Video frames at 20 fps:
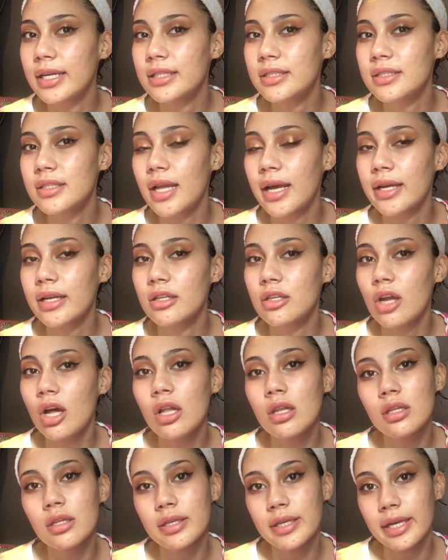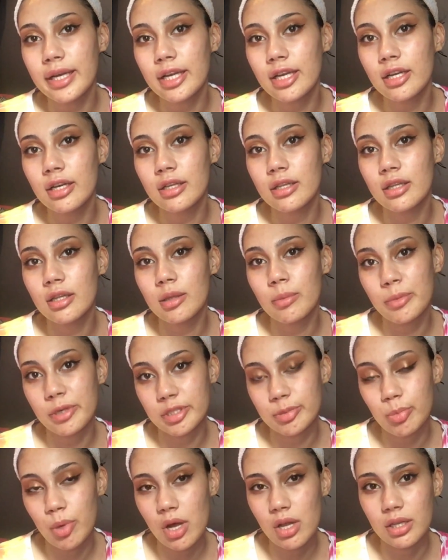it's like not looking the
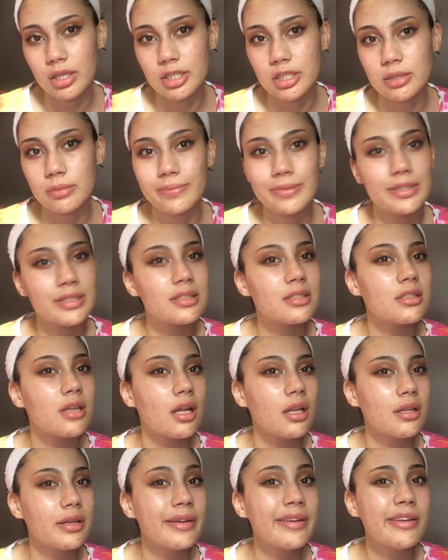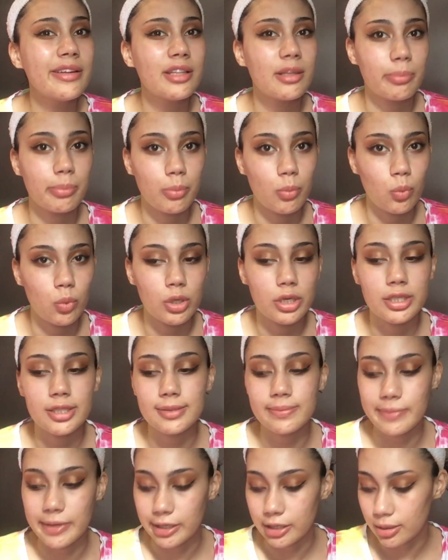most polished, but it's not looking the
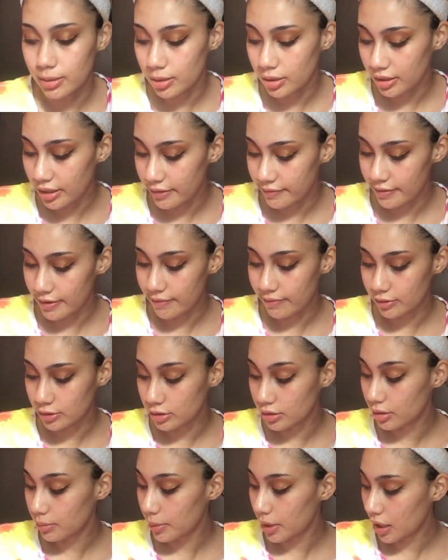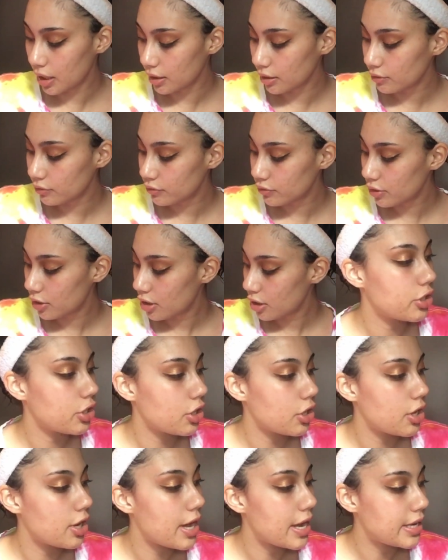worst makeup look I've ever done in my life.
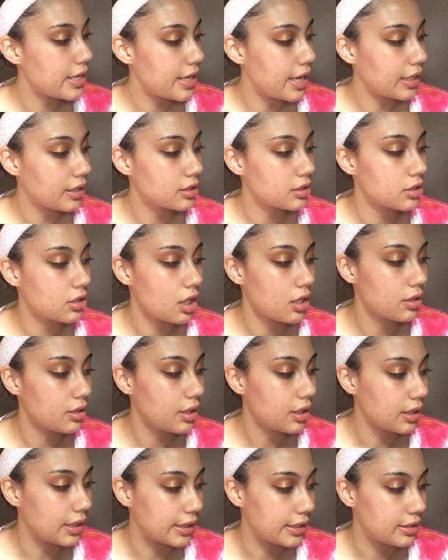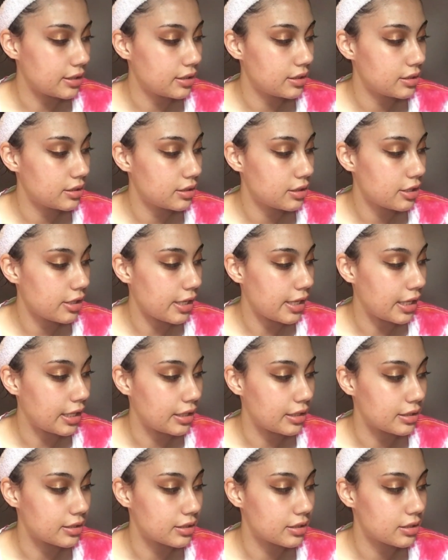So next on the list
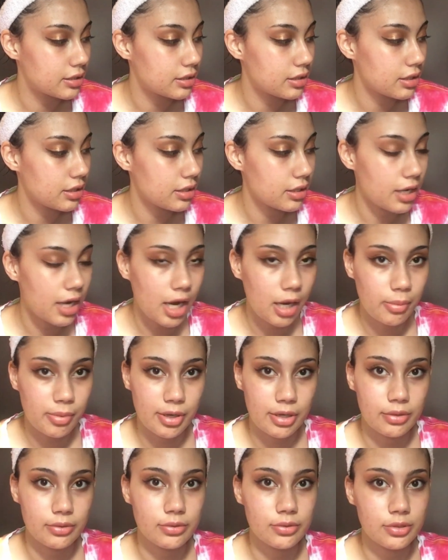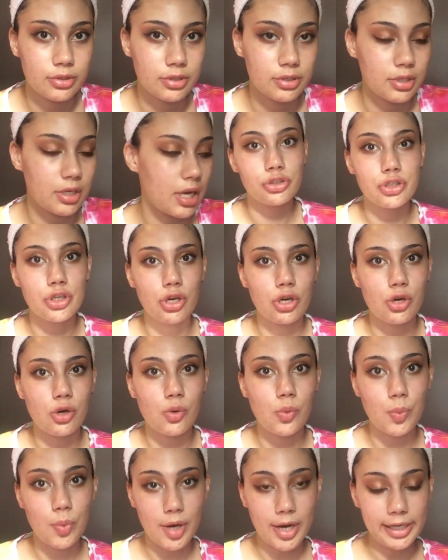is eyebrows. So
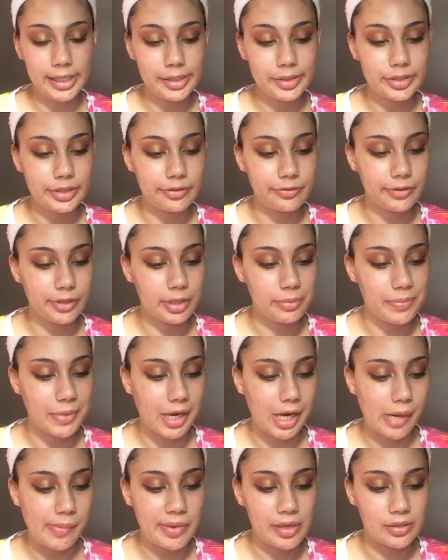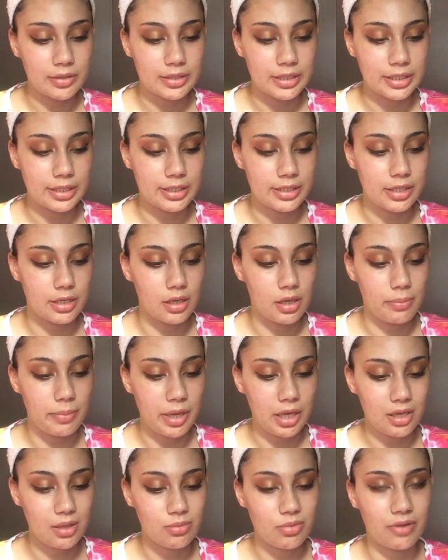what I use to fill in my eyebrows is the
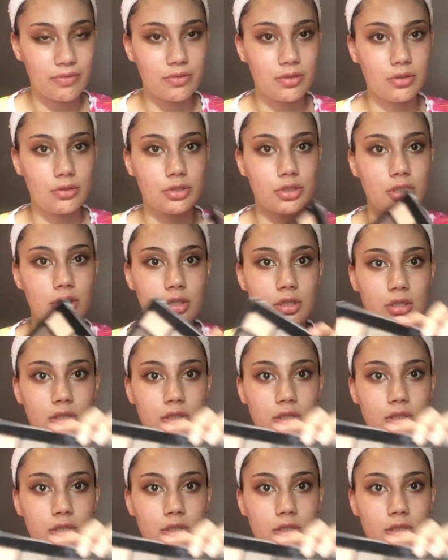Makeup Revolution